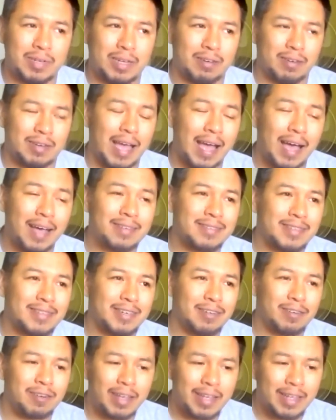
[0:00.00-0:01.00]
And I would ask,
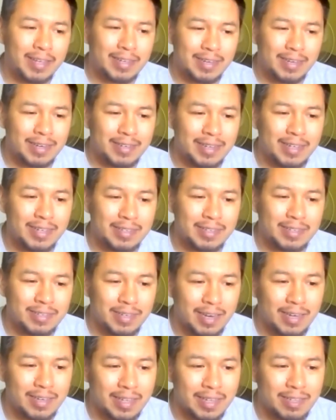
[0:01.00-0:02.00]
you know, hey, could I take
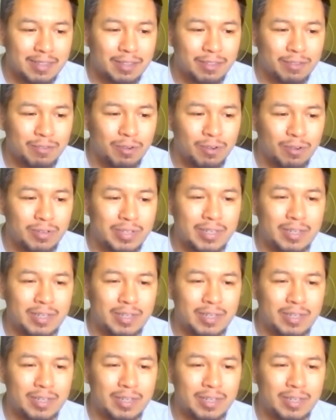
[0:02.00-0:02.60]
could I take the throat?